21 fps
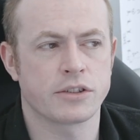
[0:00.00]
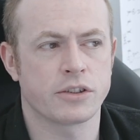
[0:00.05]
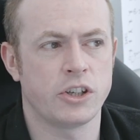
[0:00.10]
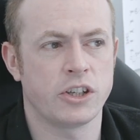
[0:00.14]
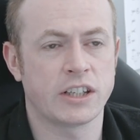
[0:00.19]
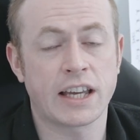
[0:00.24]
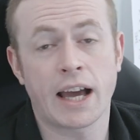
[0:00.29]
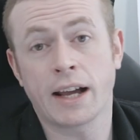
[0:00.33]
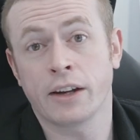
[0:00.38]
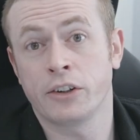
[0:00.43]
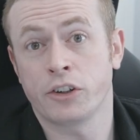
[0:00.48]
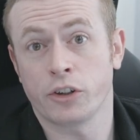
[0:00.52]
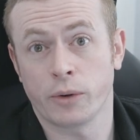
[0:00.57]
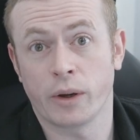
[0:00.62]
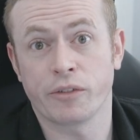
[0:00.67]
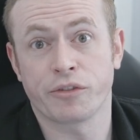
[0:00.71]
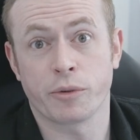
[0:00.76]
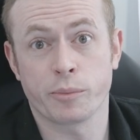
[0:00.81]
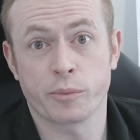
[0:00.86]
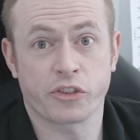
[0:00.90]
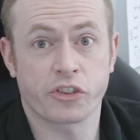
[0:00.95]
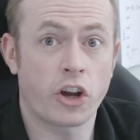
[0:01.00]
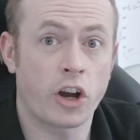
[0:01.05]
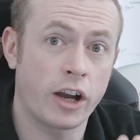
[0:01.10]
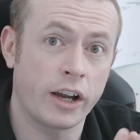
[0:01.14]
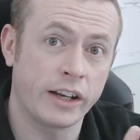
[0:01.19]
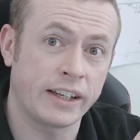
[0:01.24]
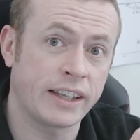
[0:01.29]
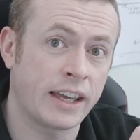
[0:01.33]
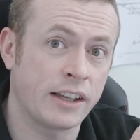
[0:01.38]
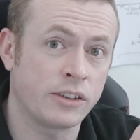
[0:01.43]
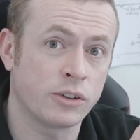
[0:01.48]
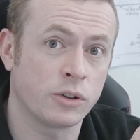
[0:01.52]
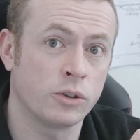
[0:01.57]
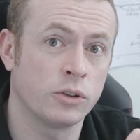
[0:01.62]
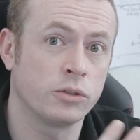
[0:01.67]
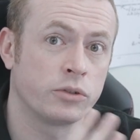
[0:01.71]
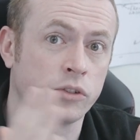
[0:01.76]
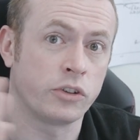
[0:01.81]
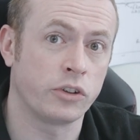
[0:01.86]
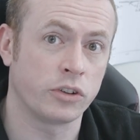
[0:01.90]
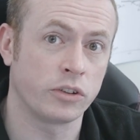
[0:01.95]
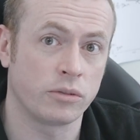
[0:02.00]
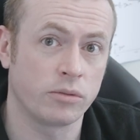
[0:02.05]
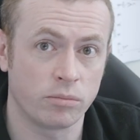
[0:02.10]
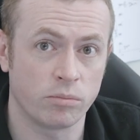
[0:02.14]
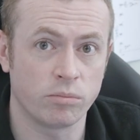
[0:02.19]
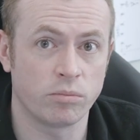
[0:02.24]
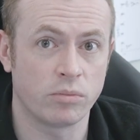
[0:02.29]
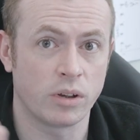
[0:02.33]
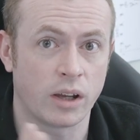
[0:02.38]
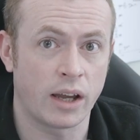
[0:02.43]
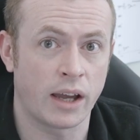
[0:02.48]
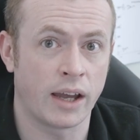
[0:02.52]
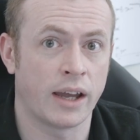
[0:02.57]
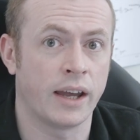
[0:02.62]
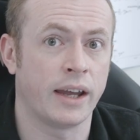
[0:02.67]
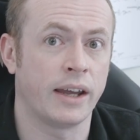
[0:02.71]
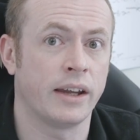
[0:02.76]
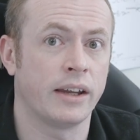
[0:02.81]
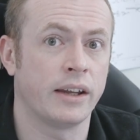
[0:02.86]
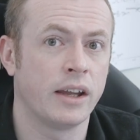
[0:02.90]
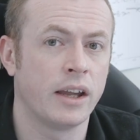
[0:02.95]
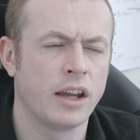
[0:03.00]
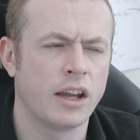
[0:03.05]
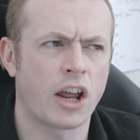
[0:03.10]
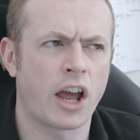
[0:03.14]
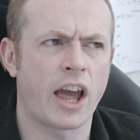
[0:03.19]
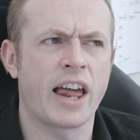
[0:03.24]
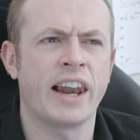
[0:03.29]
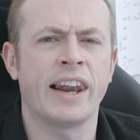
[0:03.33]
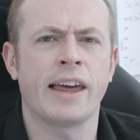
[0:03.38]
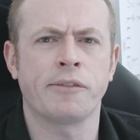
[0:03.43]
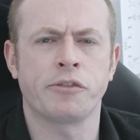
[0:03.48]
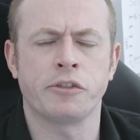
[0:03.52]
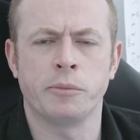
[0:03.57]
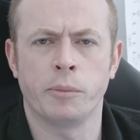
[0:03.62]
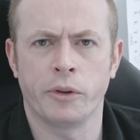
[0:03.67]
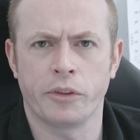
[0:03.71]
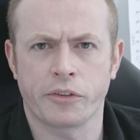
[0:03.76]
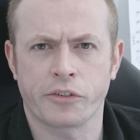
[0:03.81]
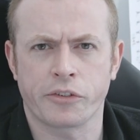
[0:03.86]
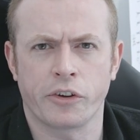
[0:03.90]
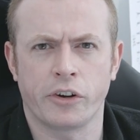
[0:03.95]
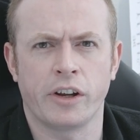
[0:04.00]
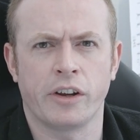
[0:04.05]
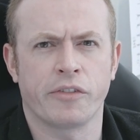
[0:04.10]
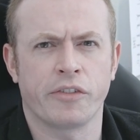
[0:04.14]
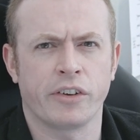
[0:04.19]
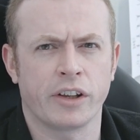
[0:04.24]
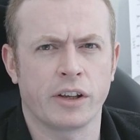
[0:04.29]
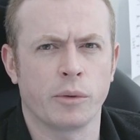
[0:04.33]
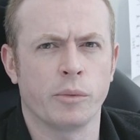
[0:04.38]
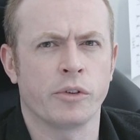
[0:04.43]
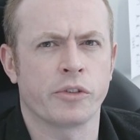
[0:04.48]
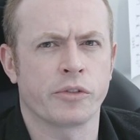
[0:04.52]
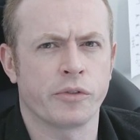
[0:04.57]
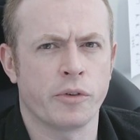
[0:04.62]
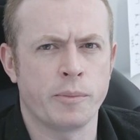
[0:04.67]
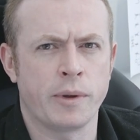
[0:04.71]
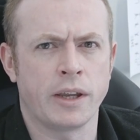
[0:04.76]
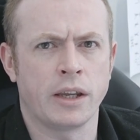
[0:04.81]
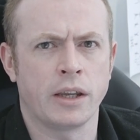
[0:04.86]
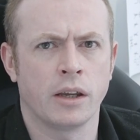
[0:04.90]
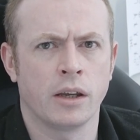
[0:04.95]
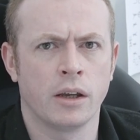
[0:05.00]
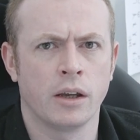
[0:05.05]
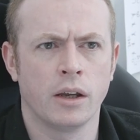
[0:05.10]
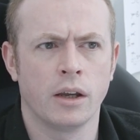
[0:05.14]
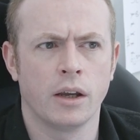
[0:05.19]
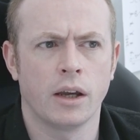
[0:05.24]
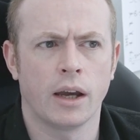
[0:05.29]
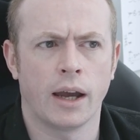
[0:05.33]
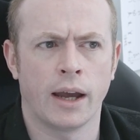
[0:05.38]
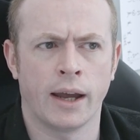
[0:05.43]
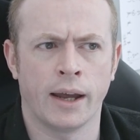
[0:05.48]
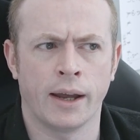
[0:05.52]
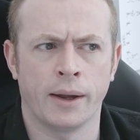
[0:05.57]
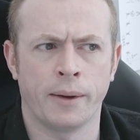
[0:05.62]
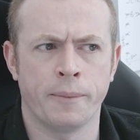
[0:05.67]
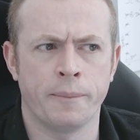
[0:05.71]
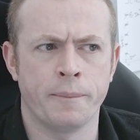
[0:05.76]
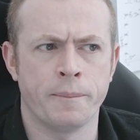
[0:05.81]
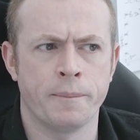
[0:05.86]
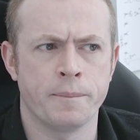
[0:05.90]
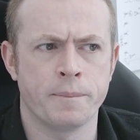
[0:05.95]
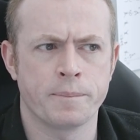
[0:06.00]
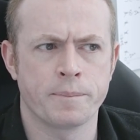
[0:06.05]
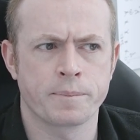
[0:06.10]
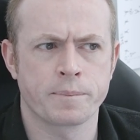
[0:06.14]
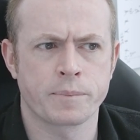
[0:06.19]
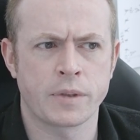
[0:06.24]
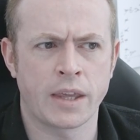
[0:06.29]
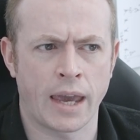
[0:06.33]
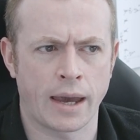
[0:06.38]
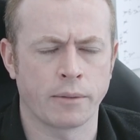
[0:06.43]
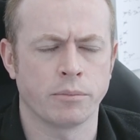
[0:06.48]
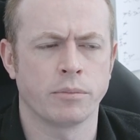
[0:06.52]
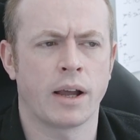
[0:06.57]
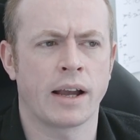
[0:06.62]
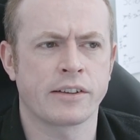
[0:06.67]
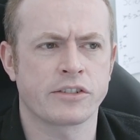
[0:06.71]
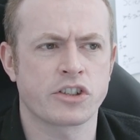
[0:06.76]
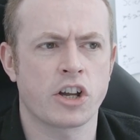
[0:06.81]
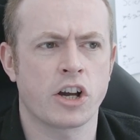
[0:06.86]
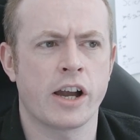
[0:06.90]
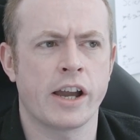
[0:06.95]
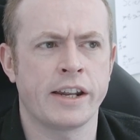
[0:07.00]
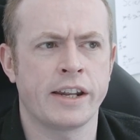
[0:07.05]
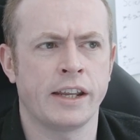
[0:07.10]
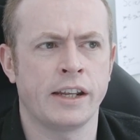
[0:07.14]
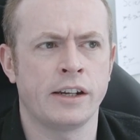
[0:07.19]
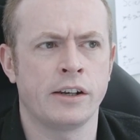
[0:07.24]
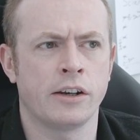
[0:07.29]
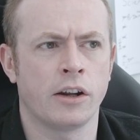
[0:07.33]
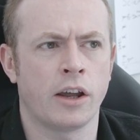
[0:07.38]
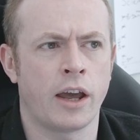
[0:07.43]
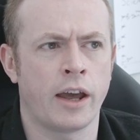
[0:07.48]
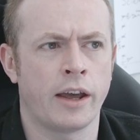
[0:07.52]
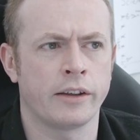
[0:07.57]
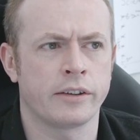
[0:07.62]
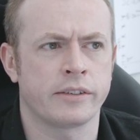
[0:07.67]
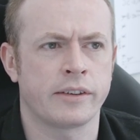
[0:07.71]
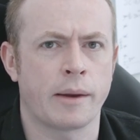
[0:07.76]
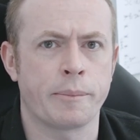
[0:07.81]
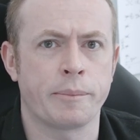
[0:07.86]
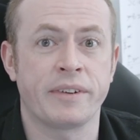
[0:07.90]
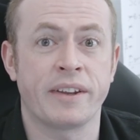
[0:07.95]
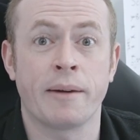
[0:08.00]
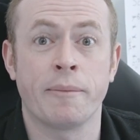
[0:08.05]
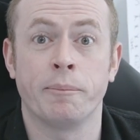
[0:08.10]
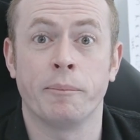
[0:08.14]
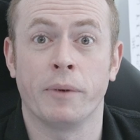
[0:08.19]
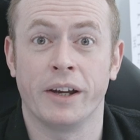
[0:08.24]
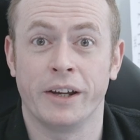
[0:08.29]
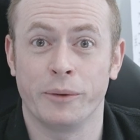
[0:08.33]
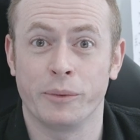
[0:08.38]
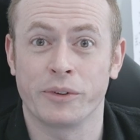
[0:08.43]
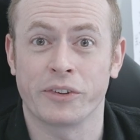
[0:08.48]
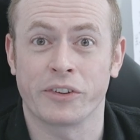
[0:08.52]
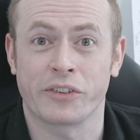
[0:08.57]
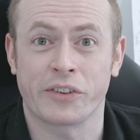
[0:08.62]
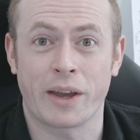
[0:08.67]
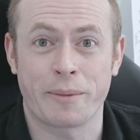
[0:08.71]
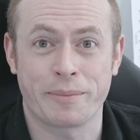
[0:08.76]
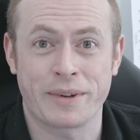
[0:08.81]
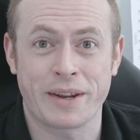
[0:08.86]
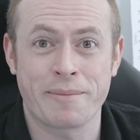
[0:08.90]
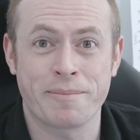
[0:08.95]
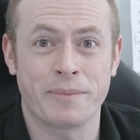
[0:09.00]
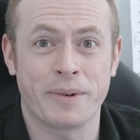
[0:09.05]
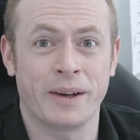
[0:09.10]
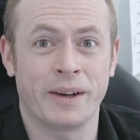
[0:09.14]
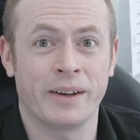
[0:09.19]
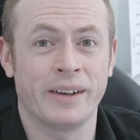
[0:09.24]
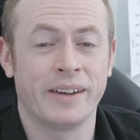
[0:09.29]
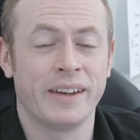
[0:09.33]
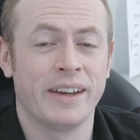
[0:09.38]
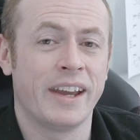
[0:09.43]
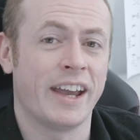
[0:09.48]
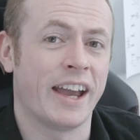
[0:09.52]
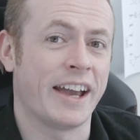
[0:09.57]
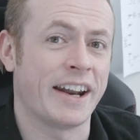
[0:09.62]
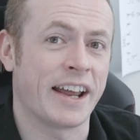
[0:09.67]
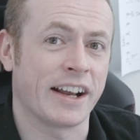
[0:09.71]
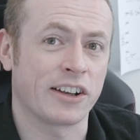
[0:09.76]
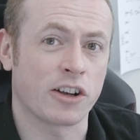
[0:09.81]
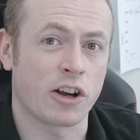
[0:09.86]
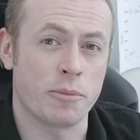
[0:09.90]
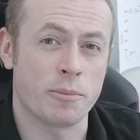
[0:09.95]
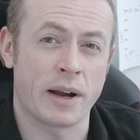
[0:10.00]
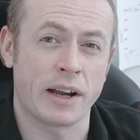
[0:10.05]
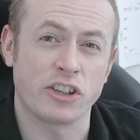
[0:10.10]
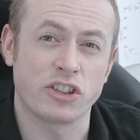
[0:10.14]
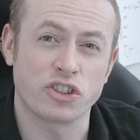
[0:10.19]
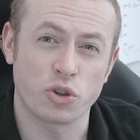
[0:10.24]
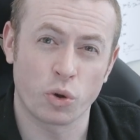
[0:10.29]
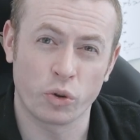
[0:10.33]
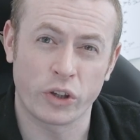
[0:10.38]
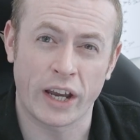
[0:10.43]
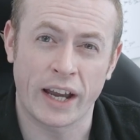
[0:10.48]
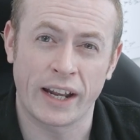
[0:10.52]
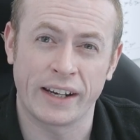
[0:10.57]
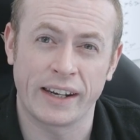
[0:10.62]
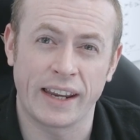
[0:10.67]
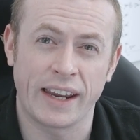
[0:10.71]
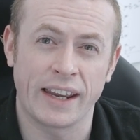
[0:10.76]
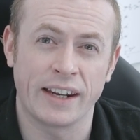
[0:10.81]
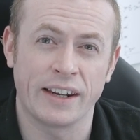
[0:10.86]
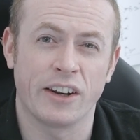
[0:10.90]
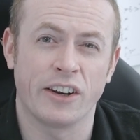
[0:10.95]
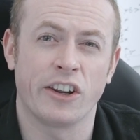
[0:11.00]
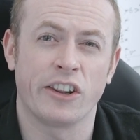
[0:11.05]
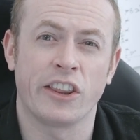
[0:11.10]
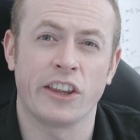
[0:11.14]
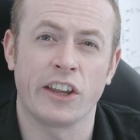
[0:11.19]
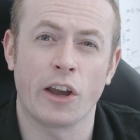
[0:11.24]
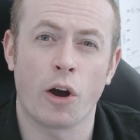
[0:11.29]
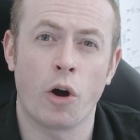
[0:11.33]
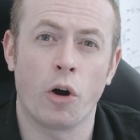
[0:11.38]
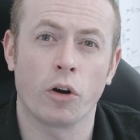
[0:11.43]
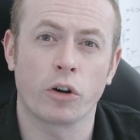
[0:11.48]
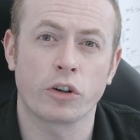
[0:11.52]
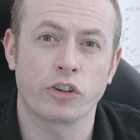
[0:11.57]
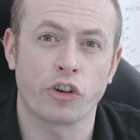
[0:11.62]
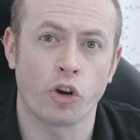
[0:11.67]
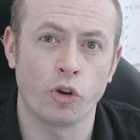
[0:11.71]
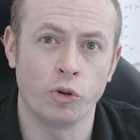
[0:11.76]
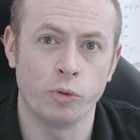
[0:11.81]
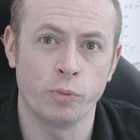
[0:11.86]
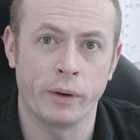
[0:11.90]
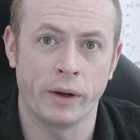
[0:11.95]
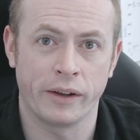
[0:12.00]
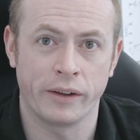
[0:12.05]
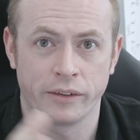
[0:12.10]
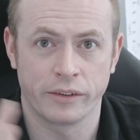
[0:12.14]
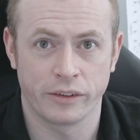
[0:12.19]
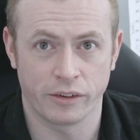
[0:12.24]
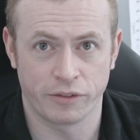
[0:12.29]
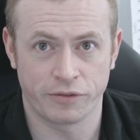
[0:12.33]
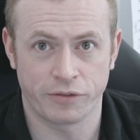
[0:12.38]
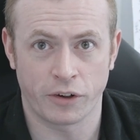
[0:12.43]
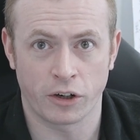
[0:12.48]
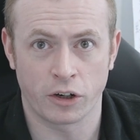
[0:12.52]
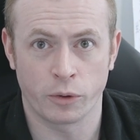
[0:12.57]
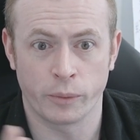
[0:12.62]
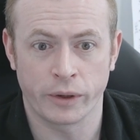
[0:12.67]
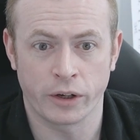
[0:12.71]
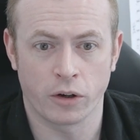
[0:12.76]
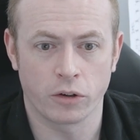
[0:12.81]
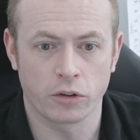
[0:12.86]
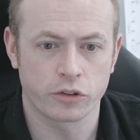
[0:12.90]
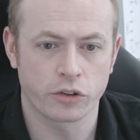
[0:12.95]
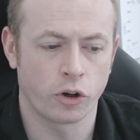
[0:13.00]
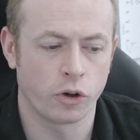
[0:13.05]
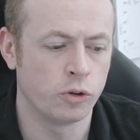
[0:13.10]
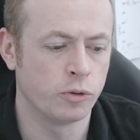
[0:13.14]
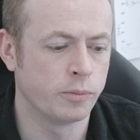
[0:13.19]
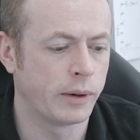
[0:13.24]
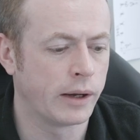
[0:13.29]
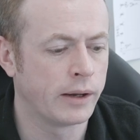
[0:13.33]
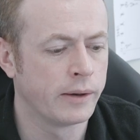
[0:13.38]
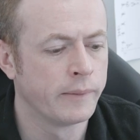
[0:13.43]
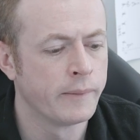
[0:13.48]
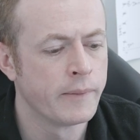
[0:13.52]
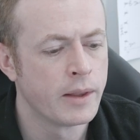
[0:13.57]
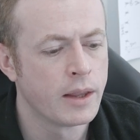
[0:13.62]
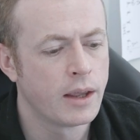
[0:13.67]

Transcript: So you can do it from starting Kendo to uh, eleven months, sorry, I think it was for me. Um, yeah, I started in uh, September. It was a September, and I got my Shodan in the October, the following October.